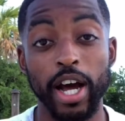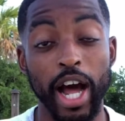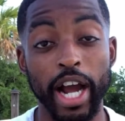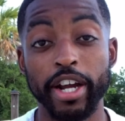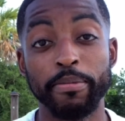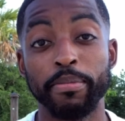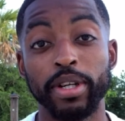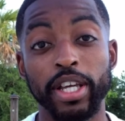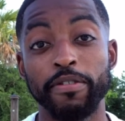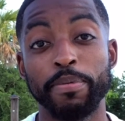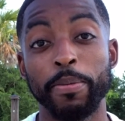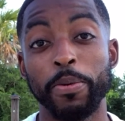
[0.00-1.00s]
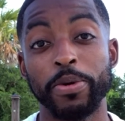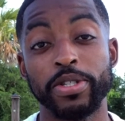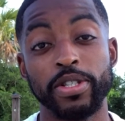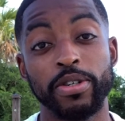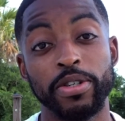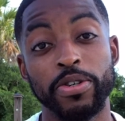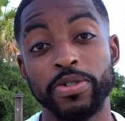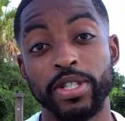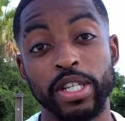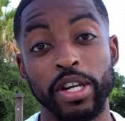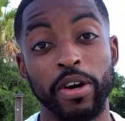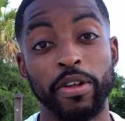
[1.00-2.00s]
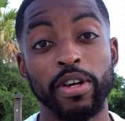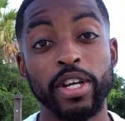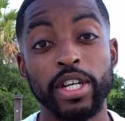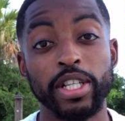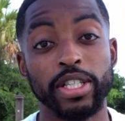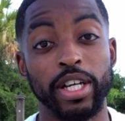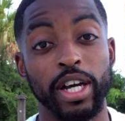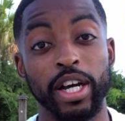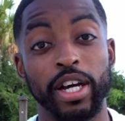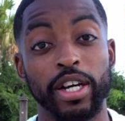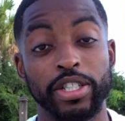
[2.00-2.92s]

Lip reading: I couldn't believe people were still using, you know, the